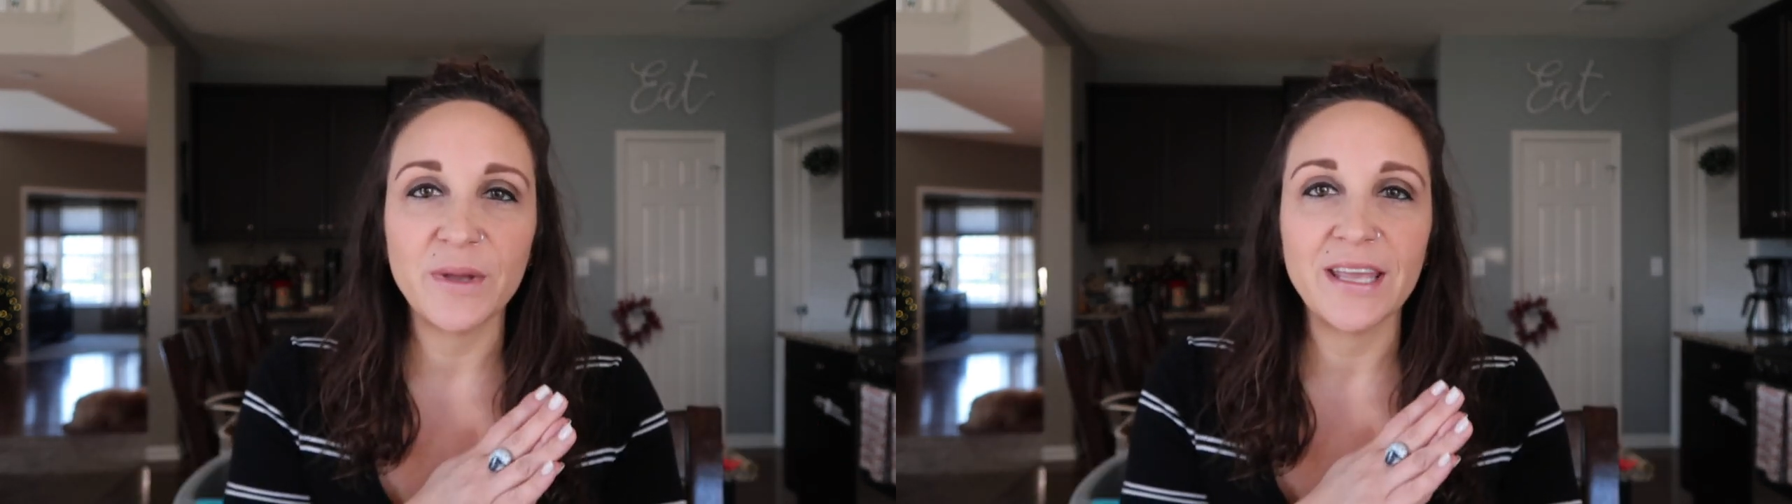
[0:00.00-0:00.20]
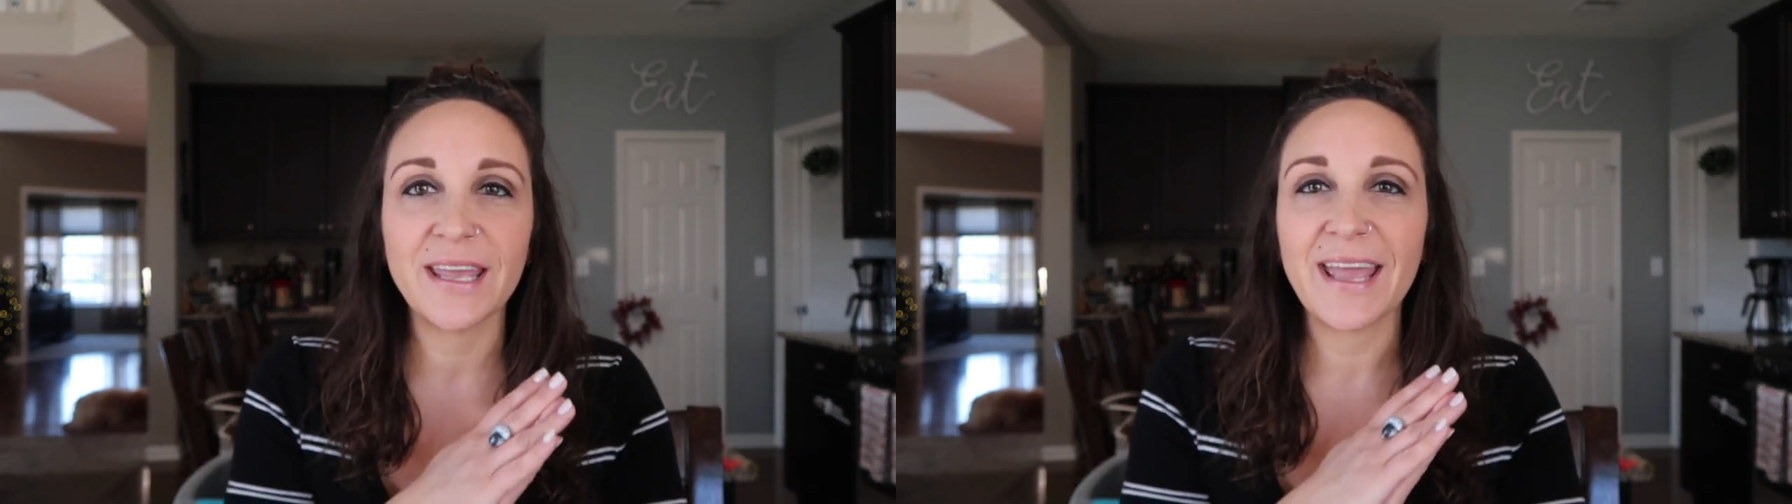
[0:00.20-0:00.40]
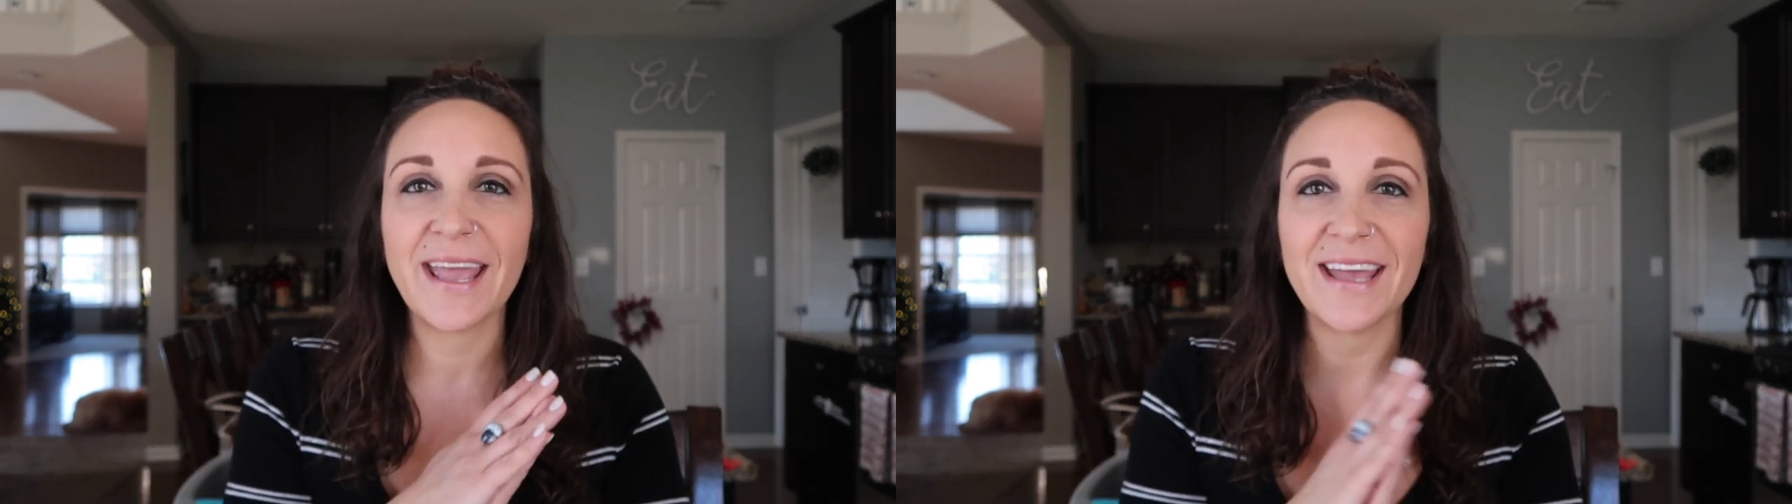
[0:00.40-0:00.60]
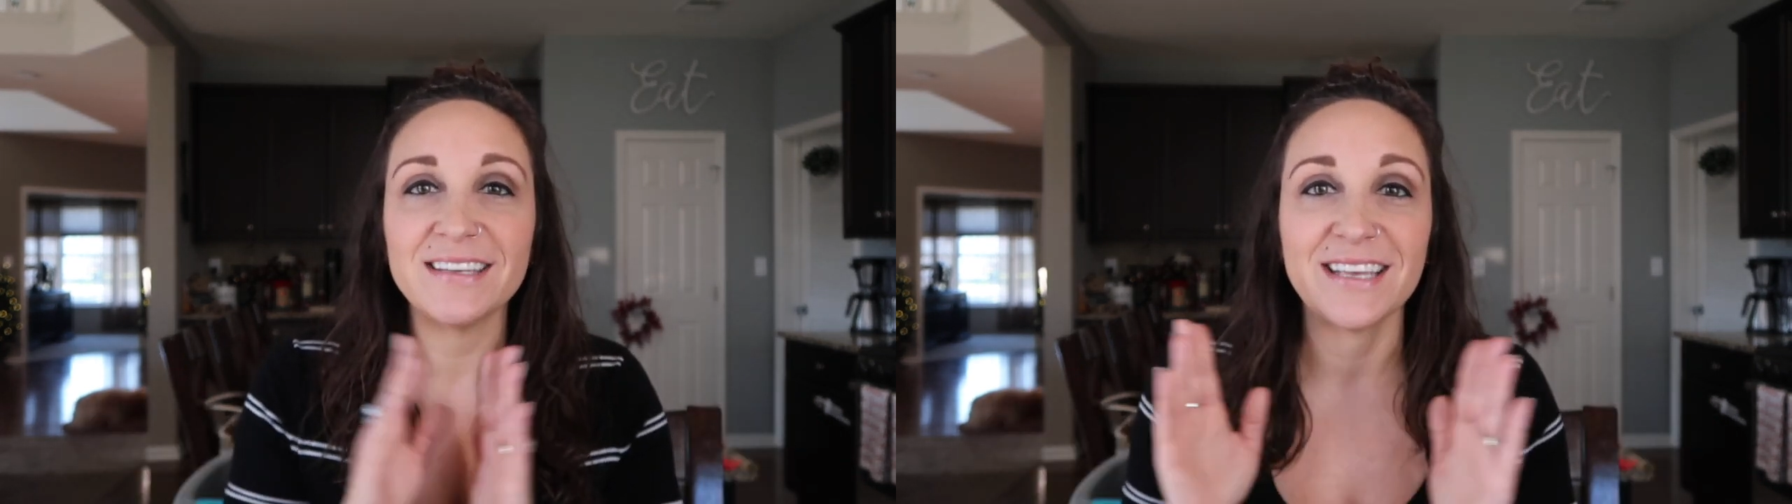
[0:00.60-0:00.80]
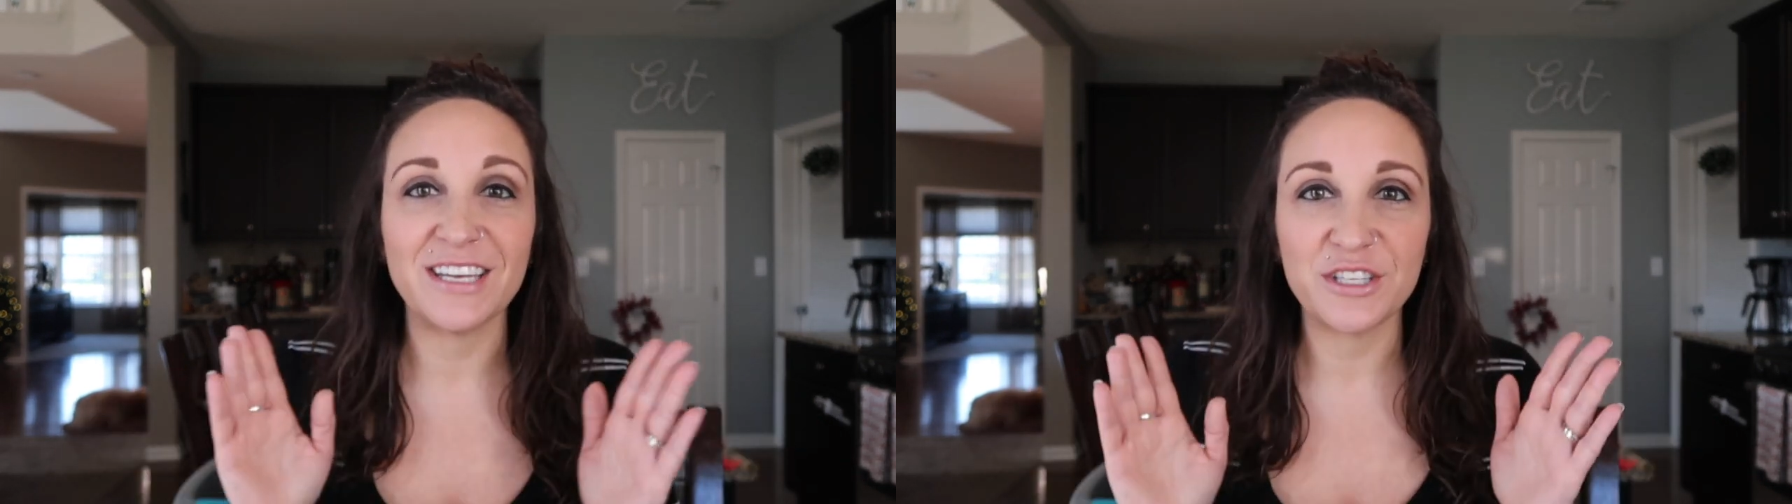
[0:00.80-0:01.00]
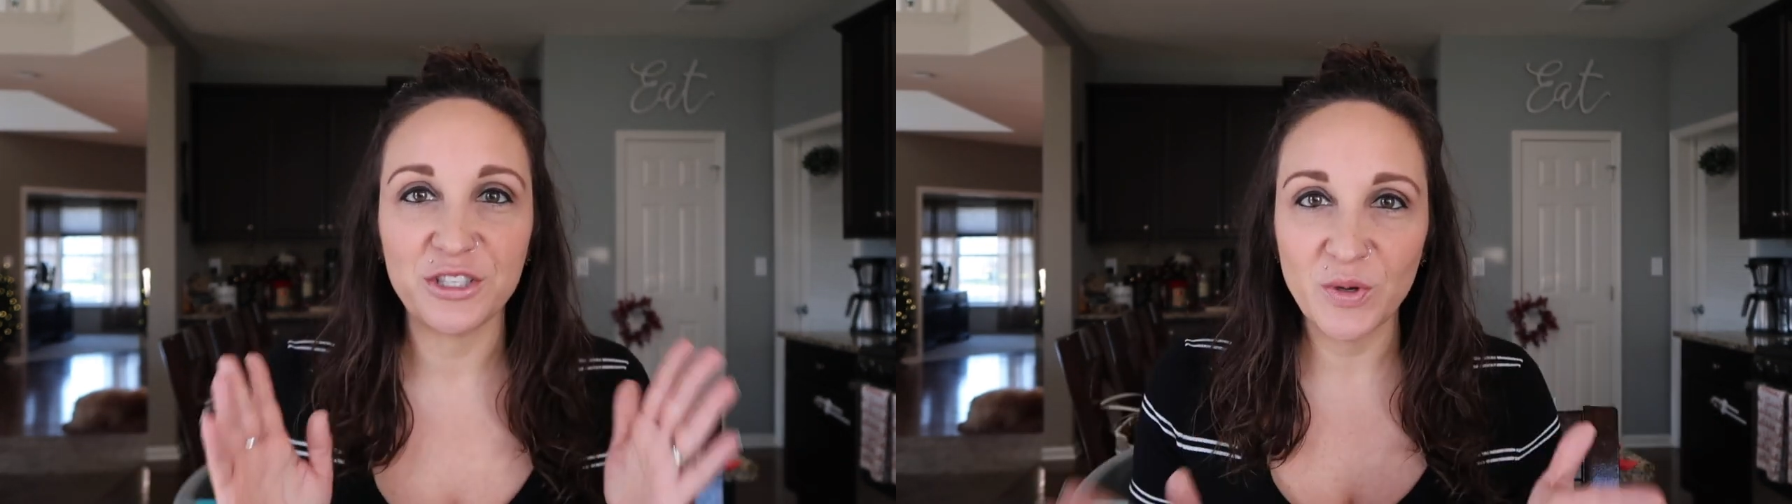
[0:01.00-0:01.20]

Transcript: week and it is